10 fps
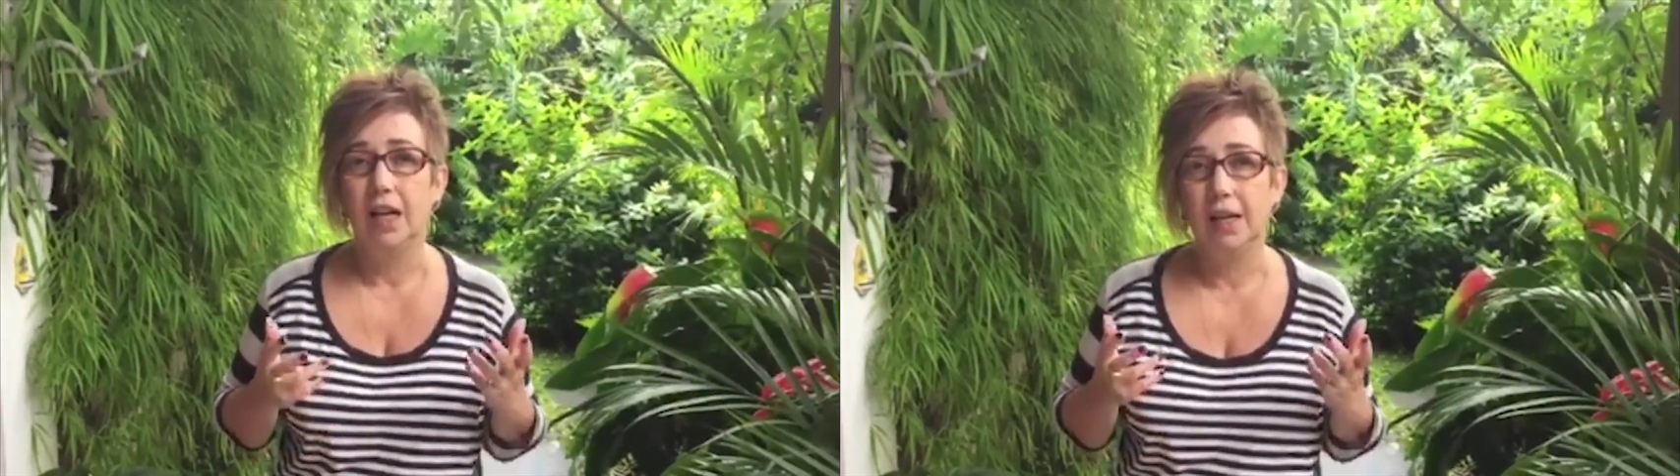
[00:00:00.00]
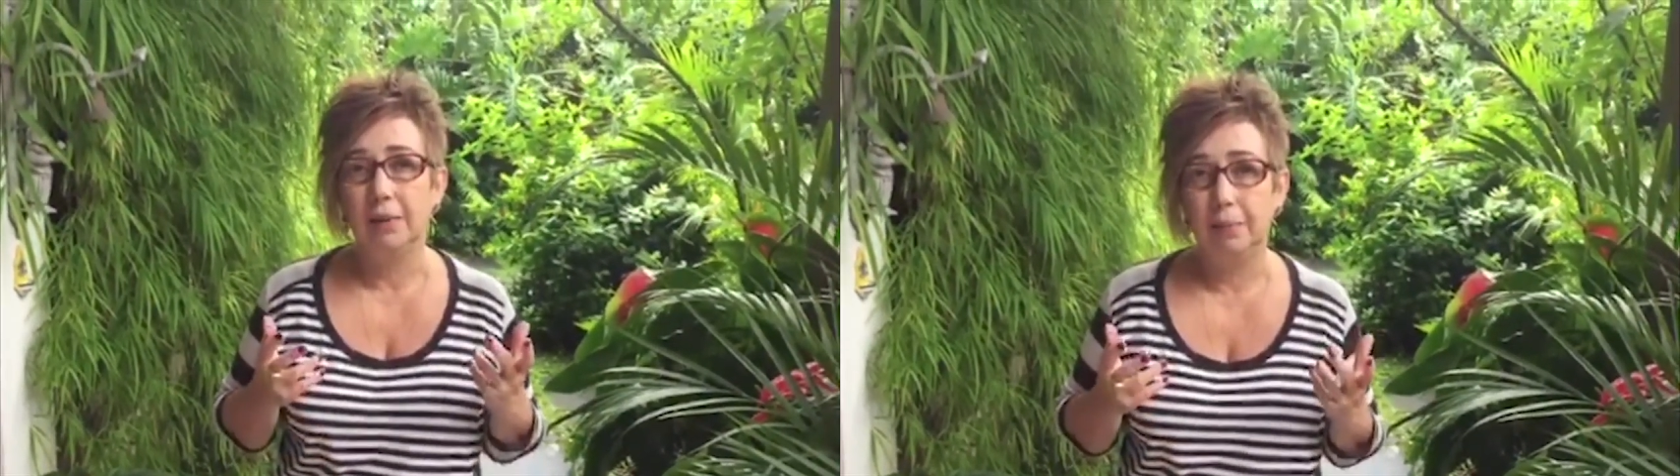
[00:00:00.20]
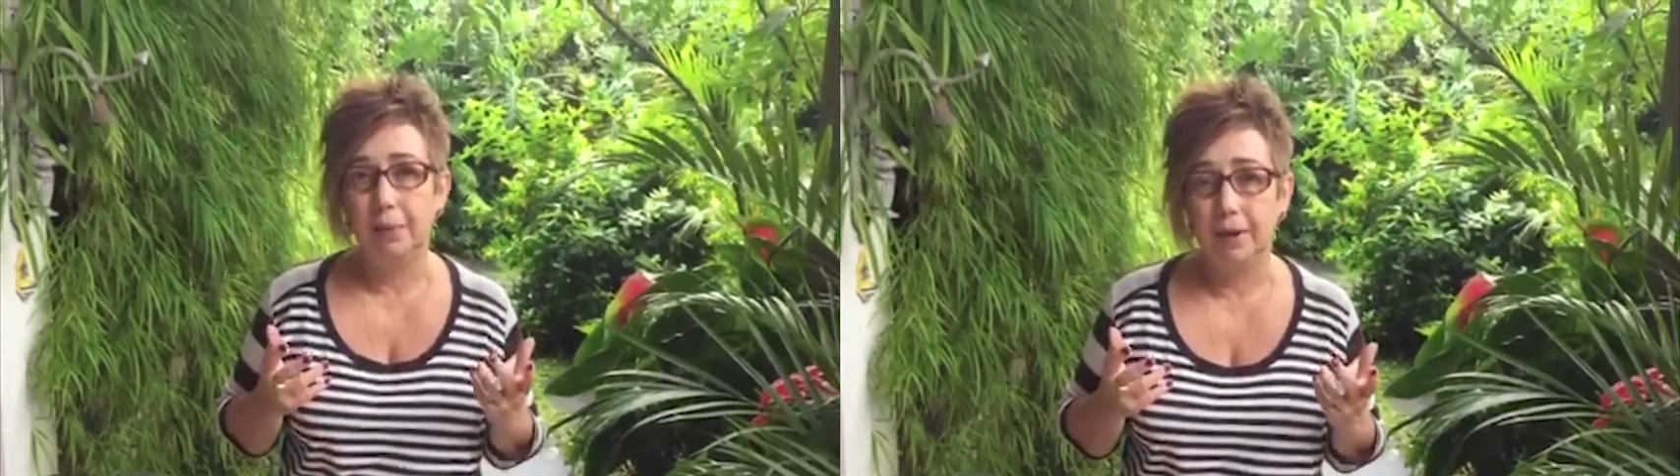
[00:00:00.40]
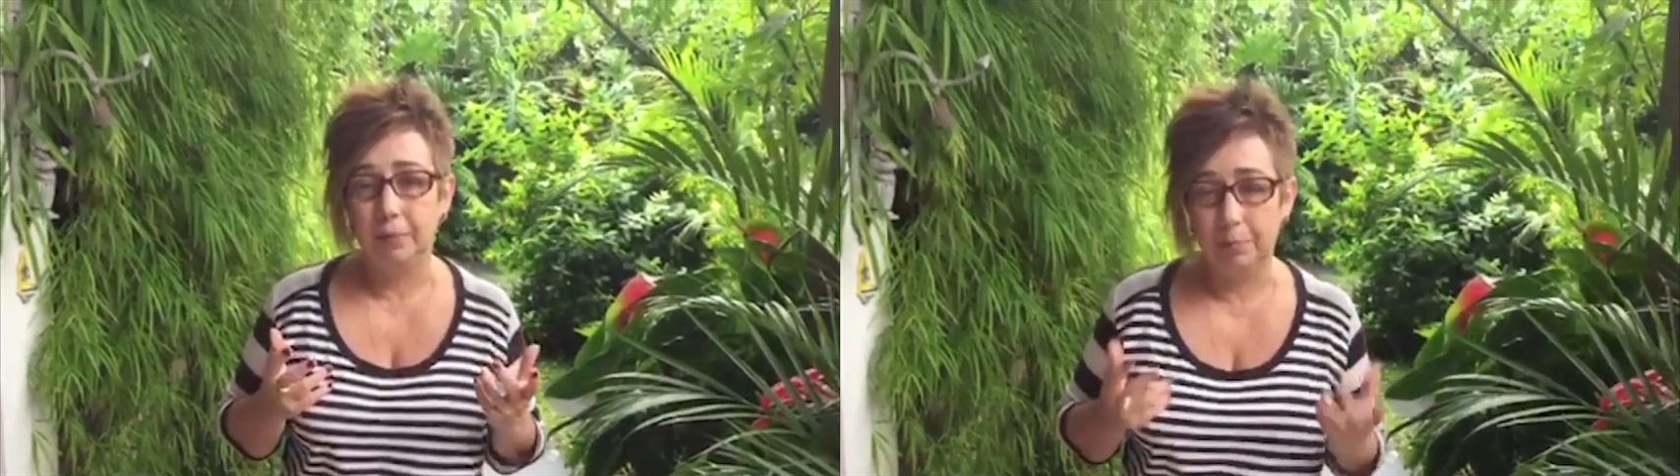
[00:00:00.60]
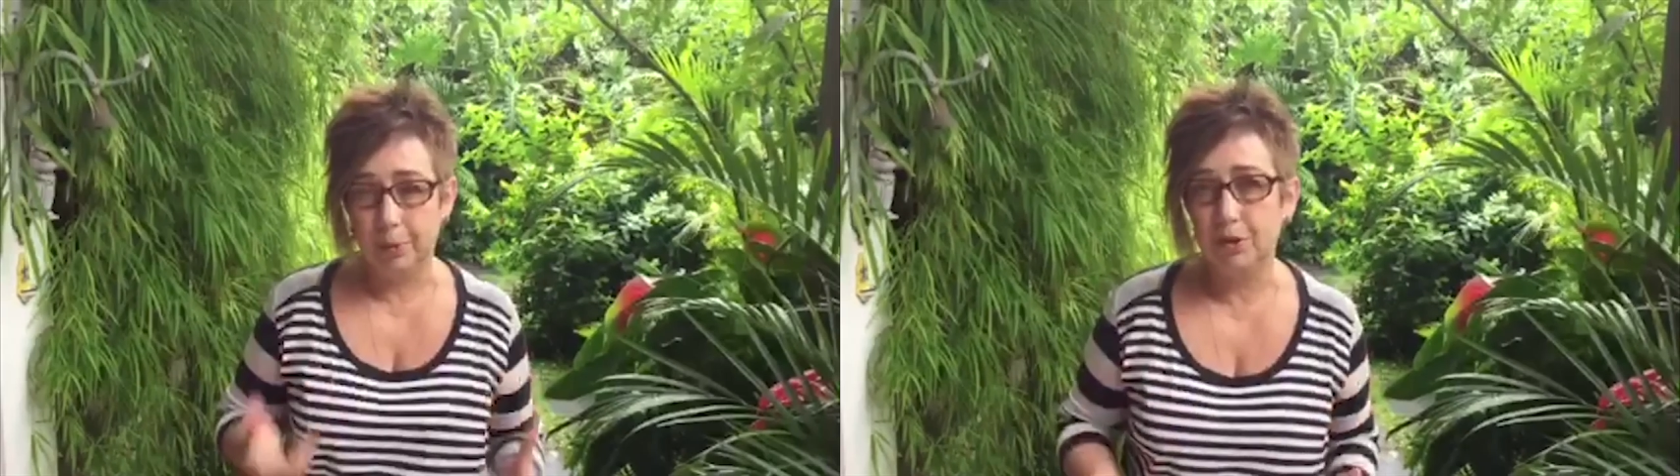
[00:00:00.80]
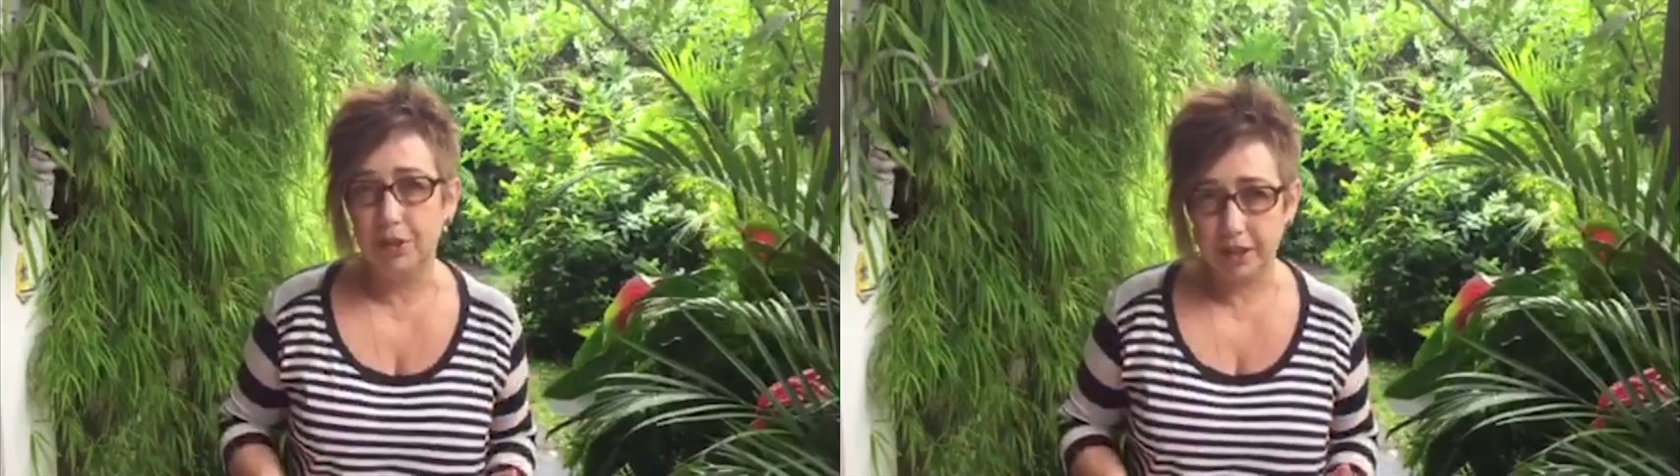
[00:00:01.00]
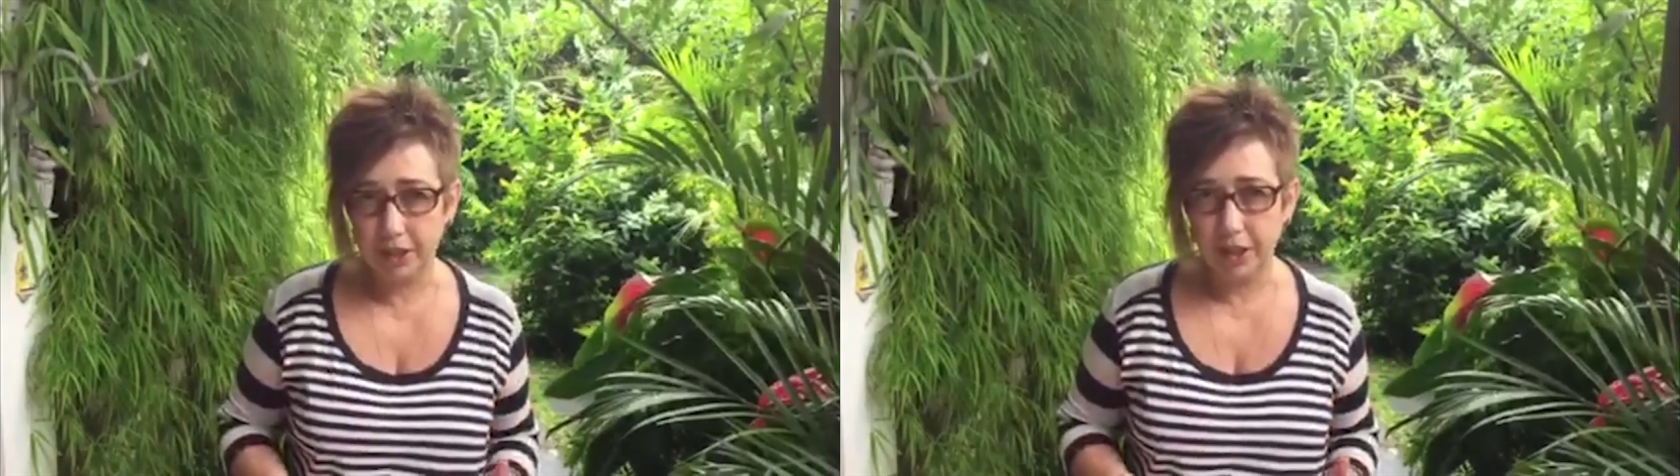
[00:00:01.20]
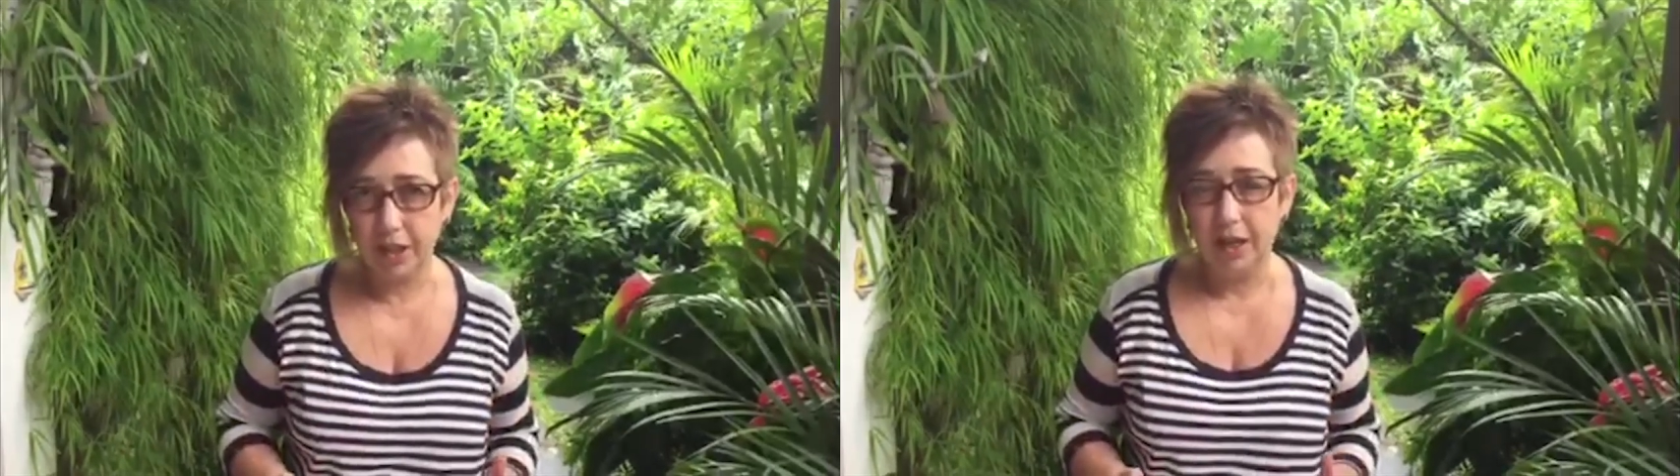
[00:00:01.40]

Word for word: uh, uh, project,